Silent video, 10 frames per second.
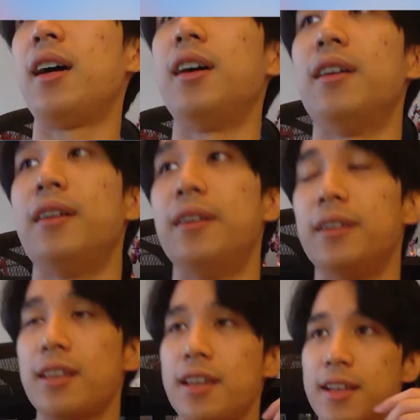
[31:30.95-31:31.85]

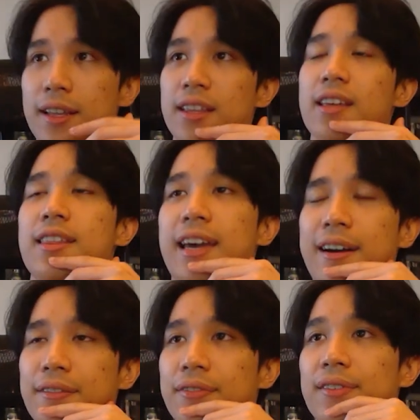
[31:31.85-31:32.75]
They
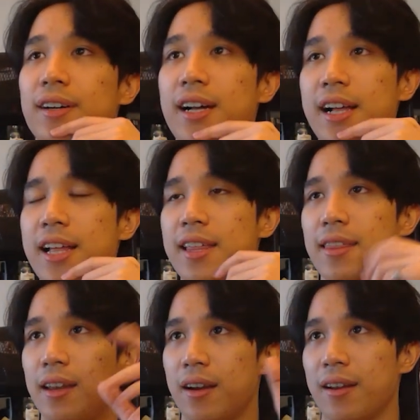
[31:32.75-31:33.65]
have
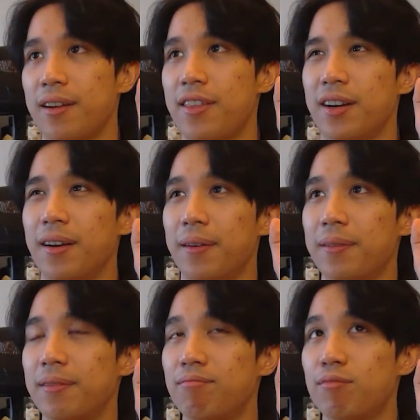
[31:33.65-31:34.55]
they're
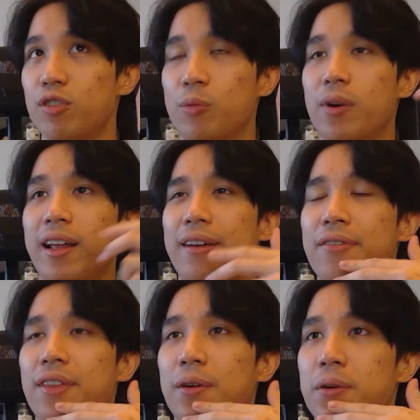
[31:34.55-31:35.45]
somewhat
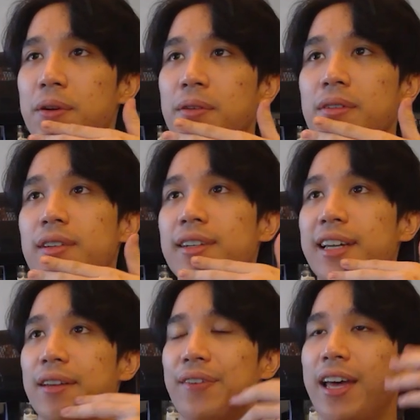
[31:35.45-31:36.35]
have their own
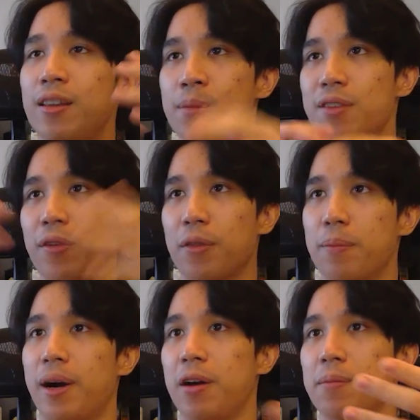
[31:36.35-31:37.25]
kind of enemy for the
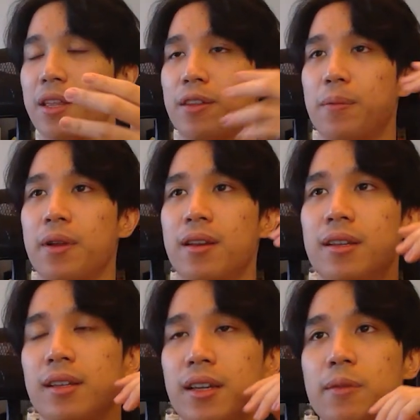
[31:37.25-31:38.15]
biome that they're in
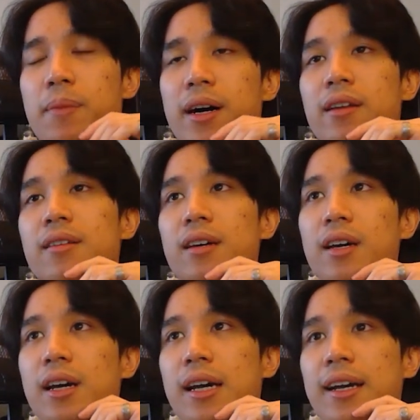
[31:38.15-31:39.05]
mind,
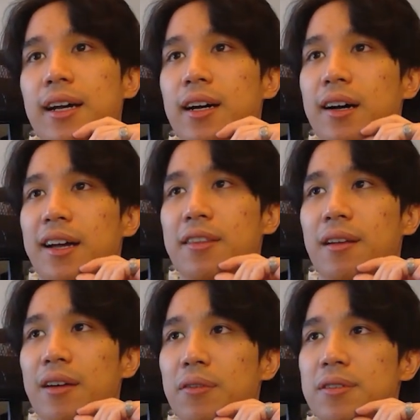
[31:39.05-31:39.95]
and the
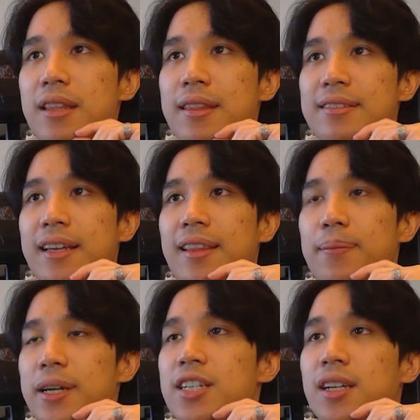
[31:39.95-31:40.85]
levels and things like that
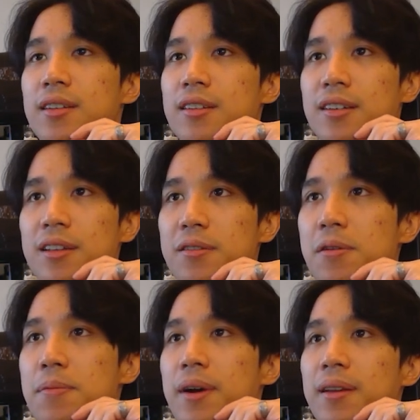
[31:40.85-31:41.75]
might change, and so
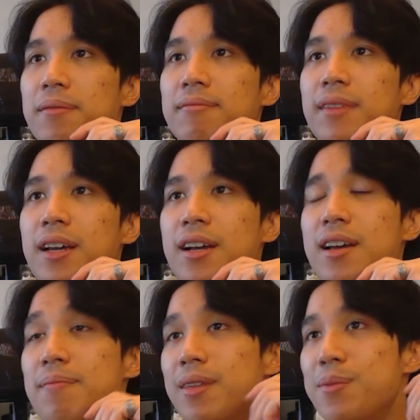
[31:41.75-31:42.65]

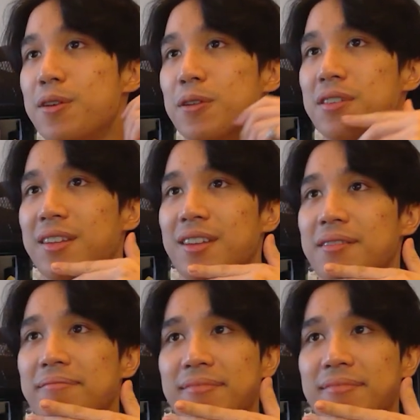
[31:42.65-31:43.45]
maybe you'll see